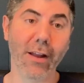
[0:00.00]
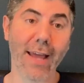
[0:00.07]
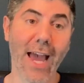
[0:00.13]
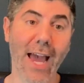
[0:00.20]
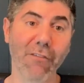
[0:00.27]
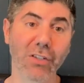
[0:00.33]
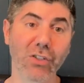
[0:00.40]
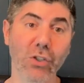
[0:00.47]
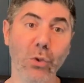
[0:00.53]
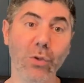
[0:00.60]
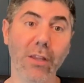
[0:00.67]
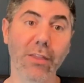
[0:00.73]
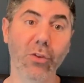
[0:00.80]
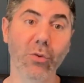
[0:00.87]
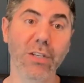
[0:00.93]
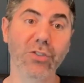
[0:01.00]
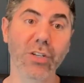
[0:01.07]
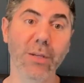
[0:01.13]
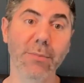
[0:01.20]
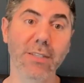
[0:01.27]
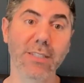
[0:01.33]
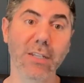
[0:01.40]
on average 2 to 3
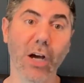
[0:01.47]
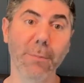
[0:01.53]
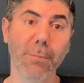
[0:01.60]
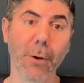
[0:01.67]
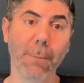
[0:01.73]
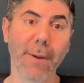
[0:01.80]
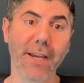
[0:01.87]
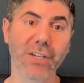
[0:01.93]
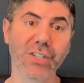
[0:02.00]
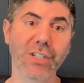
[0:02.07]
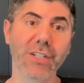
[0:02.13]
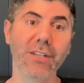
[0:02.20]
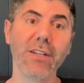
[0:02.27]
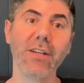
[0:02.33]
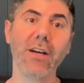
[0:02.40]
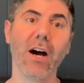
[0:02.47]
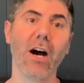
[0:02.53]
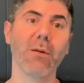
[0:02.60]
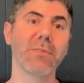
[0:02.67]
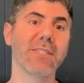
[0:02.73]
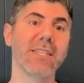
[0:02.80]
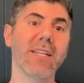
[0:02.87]
treatments done per patient.
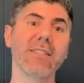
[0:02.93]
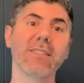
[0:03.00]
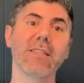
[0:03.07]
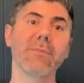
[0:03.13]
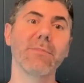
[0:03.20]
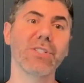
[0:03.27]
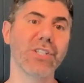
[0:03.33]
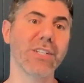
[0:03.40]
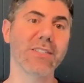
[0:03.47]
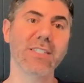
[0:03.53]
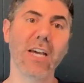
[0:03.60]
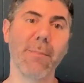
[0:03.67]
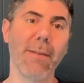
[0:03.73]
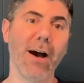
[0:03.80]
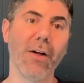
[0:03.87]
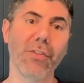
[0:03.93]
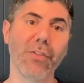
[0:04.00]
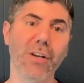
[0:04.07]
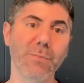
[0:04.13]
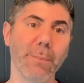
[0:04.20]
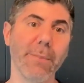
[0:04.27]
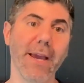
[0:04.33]
Since the machine has come out,
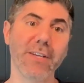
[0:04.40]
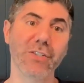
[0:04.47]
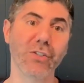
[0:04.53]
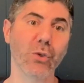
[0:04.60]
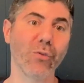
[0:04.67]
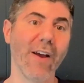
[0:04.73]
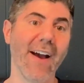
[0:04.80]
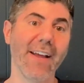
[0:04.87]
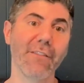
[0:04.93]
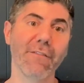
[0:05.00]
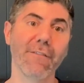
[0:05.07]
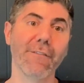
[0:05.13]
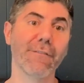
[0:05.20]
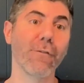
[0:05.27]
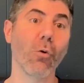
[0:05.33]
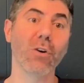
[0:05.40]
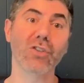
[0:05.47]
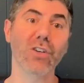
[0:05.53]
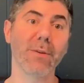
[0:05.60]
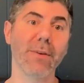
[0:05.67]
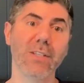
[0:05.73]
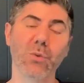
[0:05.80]
there's been patients who've had 4
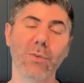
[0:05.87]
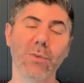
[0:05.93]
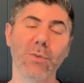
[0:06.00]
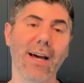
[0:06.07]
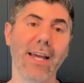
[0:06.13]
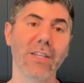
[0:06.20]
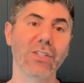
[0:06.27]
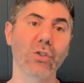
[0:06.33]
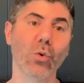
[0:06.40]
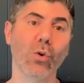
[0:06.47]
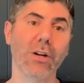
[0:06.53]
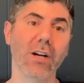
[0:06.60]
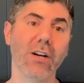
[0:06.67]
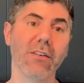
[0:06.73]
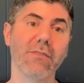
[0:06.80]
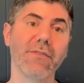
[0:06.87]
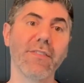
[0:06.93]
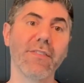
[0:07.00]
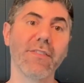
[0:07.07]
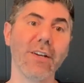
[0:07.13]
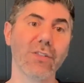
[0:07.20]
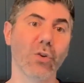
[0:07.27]
treatments without any sort of
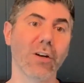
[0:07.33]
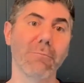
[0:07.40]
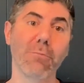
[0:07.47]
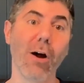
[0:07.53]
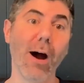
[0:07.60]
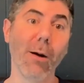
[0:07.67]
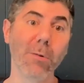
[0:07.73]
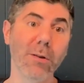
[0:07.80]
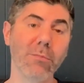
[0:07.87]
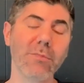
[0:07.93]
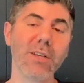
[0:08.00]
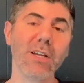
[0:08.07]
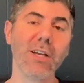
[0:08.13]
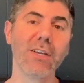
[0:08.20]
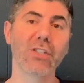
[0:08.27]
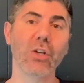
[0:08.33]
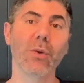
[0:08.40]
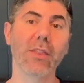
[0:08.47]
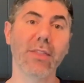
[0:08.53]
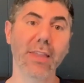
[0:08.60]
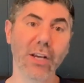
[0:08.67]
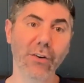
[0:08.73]
problem. So
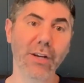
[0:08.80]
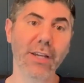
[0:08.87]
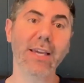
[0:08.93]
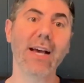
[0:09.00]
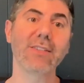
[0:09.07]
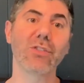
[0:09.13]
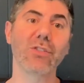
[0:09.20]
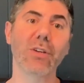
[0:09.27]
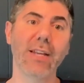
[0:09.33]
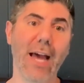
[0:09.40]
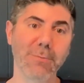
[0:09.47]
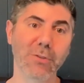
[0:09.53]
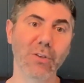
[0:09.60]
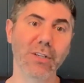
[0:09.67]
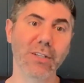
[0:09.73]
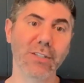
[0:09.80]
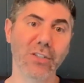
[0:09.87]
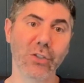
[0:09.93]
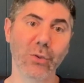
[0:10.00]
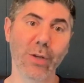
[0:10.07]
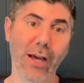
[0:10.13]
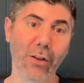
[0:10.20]
in theory, yes, you can absolutely
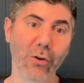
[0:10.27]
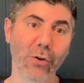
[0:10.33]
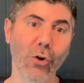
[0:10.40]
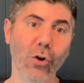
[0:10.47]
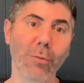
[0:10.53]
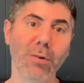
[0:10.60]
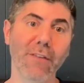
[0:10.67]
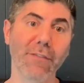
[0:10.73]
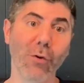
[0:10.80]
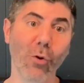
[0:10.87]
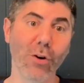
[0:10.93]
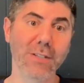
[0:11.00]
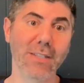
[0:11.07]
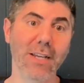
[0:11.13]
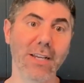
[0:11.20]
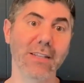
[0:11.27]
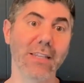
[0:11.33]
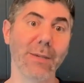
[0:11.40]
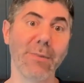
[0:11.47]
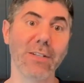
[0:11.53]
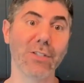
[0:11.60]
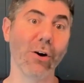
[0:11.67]
continue Ellacor, but of course there's a
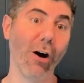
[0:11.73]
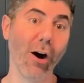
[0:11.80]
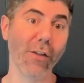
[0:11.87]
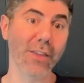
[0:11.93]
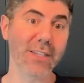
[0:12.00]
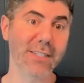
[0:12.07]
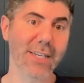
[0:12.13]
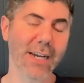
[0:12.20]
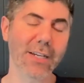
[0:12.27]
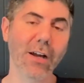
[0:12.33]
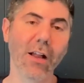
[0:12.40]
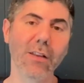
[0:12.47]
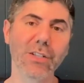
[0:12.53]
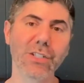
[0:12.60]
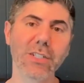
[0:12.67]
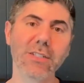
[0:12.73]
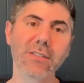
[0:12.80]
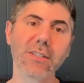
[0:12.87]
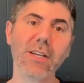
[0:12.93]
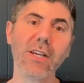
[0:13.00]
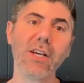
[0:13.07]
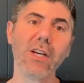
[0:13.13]
limit to all these
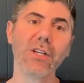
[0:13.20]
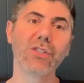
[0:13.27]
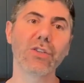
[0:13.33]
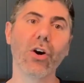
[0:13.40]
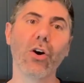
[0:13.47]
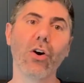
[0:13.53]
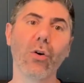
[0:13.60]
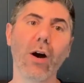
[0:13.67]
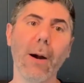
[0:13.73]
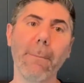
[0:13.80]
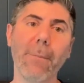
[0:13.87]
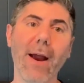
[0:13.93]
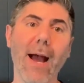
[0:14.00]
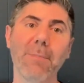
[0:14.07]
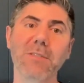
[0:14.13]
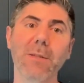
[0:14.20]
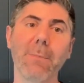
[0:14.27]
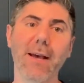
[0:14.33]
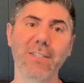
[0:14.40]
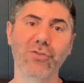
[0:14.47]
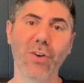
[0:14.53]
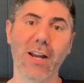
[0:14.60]
technologies. So perhaps the
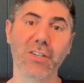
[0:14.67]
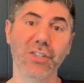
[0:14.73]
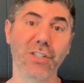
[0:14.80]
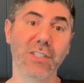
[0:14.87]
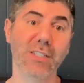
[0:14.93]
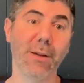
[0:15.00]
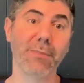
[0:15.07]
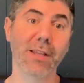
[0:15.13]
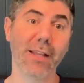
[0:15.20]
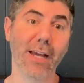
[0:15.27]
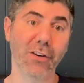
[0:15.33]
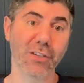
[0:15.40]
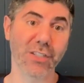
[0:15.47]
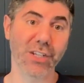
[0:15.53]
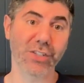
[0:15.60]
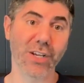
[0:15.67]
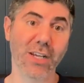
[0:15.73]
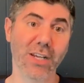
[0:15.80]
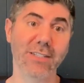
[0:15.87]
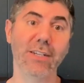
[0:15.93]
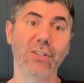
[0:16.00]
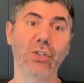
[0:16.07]
best strategy is something like you're
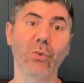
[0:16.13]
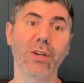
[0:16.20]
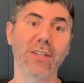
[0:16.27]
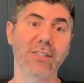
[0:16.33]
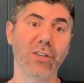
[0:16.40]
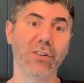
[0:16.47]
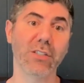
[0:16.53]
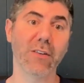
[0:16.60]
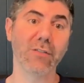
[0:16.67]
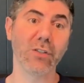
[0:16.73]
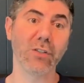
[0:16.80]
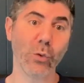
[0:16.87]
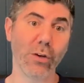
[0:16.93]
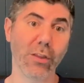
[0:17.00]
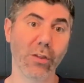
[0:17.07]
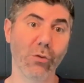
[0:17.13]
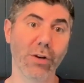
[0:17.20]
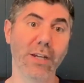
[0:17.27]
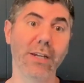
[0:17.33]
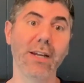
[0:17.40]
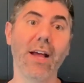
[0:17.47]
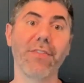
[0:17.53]
suggesting, doing a series of 2 or
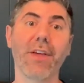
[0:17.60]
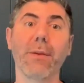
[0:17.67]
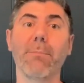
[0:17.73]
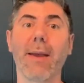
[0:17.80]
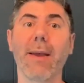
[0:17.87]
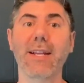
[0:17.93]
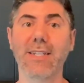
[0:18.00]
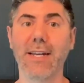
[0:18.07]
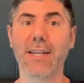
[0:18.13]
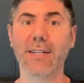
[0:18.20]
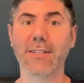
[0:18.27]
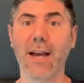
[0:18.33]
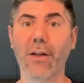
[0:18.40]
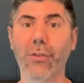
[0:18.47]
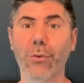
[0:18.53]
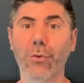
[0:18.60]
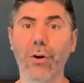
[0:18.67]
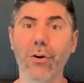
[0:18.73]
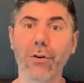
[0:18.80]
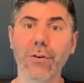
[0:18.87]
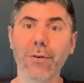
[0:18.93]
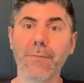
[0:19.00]
3 and then maintaining down the
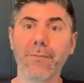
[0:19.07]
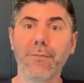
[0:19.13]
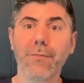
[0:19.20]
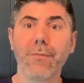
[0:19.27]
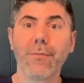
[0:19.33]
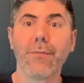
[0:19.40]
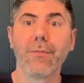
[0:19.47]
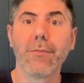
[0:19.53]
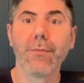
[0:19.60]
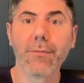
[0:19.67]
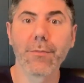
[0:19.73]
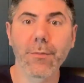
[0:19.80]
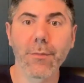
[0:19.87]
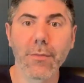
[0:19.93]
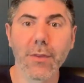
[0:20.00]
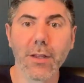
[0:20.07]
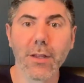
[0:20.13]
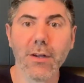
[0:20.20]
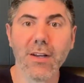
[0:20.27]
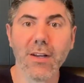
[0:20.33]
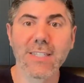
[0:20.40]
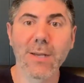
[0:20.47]
road.
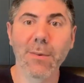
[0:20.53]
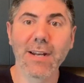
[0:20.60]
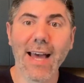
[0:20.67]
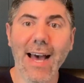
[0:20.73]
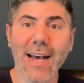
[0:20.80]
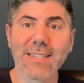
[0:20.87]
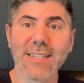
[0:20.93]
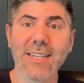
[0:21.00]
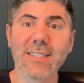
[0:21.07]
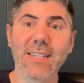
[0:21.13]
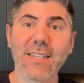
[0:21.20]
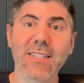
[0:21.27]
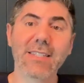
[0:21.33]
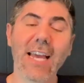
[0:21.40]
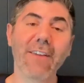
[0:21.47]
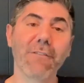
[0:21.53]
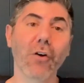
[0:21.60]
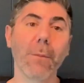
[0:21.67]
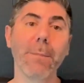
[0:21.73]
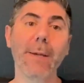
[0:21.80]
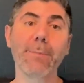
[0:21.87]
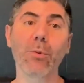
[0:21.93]
Someone asked, is this safe
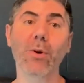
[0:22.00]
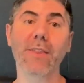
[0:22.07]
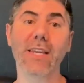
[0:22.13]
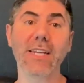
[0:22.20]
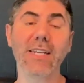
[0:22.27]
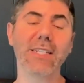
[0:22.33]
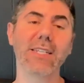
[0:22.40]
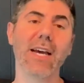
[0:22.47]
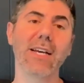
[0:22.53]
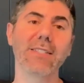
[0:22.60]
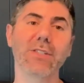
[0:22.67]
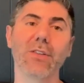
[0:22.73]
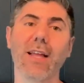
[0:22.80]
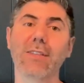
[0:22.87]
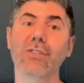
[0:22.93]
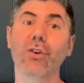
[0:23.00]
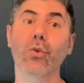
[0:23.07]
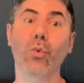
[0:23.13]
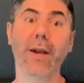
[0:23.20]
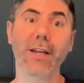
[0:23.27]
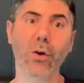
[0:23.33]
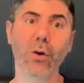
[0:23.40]
for people with EDS? So that's a
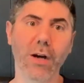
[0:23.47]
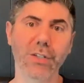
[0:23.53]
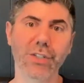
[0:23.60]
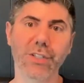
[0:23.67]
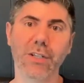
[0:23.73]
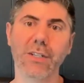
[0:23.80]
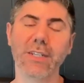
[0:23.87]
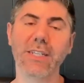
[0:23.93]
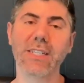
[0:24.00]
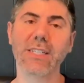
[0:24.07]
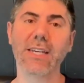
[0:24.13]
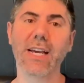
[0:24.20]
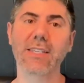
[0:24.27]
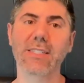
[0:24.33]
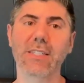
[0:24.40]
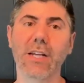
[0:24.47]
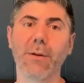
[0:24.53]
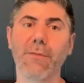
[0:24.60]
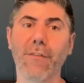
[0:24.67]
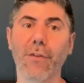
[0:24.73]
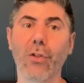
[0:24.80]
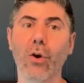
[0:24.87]
great question. EDS,
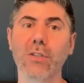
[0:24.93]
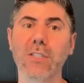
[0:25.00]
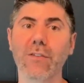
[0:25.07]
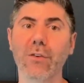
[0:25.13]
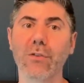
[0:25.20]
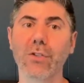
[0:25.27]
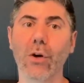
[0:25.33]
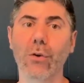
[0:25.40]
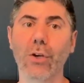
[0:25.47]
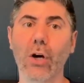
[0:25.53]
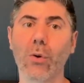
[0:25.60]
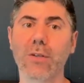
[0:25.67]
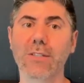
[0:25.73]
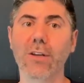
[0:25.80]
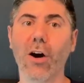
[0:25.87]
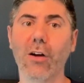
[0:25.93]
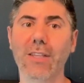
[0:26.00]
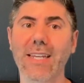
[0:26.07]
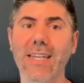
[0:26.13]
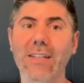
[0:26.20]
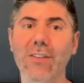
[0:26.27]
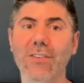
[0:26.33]
for those of you who don't know, is
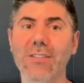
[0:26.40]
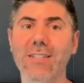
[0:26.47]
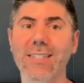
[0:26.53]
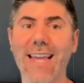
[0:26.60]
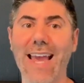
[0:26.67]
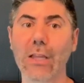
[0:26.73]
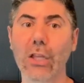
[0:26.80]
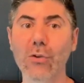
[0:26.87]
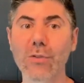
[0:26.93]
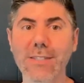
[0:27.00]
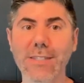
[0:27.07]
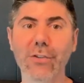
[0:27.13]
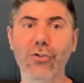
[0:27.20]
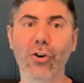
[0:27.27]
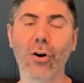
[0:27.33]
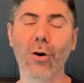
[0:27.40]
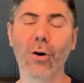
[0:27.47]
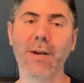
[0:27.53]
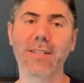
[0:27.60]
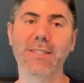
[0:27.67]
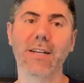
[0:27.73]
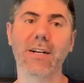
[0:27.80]
called Ehlers-Danlos
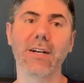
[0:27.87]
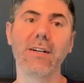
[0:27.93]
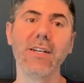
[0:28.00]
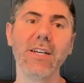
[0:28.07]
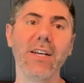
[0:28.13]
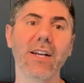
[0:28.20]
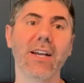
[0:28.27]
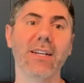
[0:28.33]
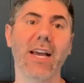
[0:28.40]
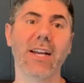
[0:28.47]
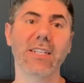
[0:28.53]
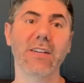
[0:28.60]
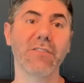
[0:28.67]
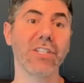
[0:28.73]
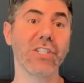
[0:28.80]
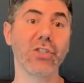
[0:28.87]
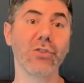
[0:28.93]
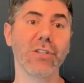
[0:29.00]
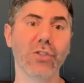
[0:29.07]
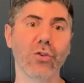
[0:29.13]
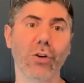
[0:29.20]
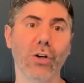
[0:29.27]
syndrome. It's a connective
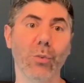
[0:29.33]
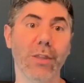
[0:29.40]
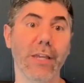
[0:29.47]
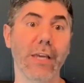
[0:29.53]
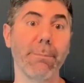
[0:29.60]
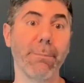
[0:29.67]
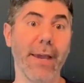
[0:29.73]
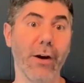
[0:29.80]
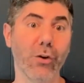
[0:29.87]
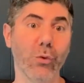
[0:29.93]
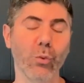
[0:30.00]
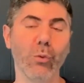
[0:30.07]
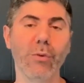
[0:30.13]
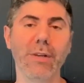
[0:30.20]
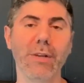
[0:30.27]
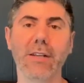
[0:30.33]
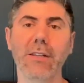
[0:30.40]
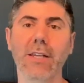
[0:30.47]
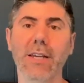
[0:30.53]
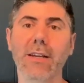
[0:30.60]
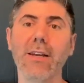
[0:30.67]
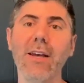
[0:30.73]
tissue disorder with impaired wound
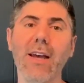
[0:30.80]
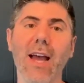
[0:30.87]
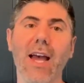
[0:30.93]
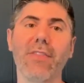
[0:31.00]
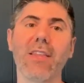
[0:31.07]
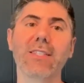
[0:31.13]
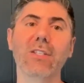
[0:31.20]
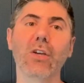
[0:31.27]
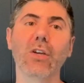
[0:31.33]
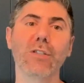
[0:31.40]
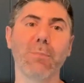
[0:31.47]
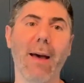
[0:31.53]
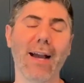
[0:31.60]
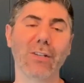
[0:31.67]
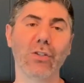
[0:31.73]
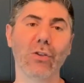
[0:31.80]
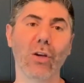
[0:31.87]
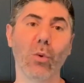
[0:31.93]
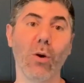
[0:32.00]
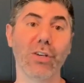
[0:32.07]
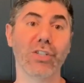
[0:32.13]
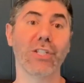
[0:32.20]
healing. And this goes back to
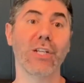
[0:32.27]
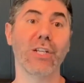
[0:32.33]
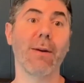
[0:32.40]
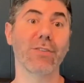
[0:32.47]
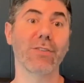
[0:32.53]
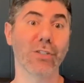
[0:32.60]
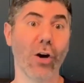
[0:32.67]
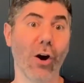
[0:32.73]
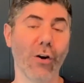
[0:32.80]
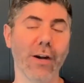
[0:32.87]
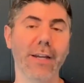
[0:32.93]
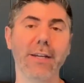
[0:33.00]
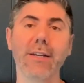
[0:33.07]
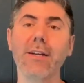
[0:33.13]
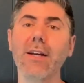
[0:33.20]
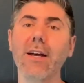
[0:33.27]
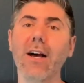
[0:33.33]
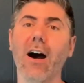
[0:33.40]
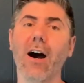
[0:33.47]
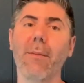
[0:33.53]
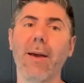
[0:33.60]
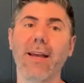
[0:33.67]
the question about scarring.
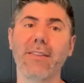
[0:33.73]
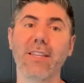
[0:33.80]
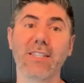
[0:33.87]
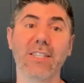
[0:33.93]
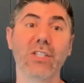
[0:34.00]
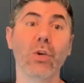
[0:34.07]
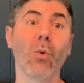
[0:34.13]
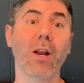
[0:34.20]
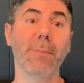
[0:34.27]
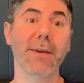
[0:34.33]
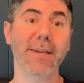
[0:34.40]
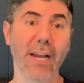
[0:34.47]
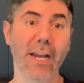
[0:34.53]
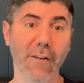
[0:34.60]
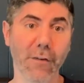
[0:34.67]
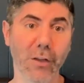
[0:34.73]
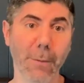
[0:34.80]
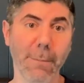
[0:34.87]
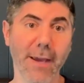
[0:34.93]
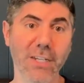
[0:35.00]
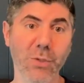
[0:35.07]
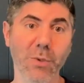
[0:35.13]
And this is, you want to be careful in
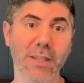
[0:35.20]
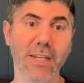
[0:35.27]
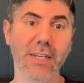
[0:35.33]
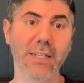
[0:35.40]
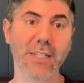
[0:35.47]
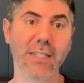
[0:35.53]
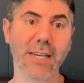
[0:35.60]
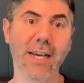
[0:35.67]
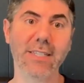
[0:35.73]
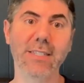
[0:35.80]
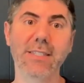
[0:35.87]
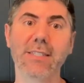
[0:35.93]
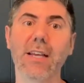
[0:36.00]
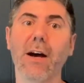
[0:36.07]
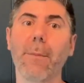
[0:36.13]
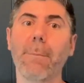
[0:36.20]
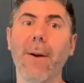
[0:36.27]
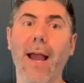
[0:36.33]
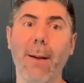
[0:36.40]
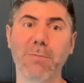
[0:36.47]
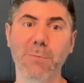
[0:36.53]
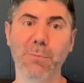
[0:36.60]
the patient with EDS,
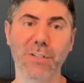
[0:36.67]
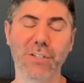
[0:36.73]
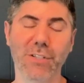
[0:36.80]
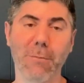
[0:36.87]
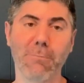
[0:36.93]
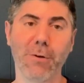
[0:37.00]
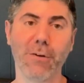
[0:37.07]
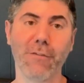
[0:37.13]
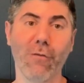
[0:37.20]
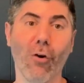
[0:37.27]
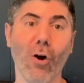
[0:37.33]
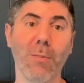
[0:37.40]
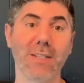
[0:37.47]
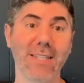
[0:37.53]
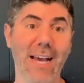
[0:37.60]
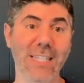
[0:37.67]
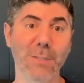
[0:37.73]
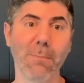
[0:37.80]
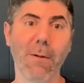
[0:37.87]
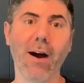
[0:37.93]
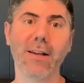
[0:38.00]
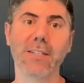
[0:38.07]
perhaps perform a
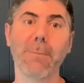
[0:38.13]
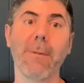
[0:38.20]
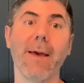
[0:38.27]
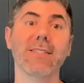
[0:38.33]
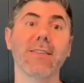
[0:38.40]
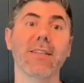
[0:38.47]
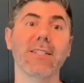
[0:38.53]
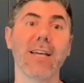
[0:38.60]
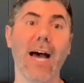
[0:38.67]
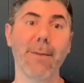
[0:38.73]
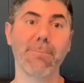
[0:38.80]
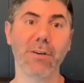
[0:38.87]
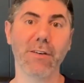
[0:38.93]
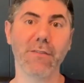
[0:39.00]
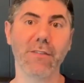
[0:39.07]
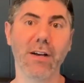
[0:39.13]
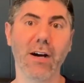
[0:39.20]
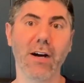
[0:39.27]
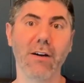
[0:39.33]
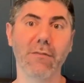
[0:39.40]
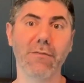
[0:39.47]
test spot. Depends on the type of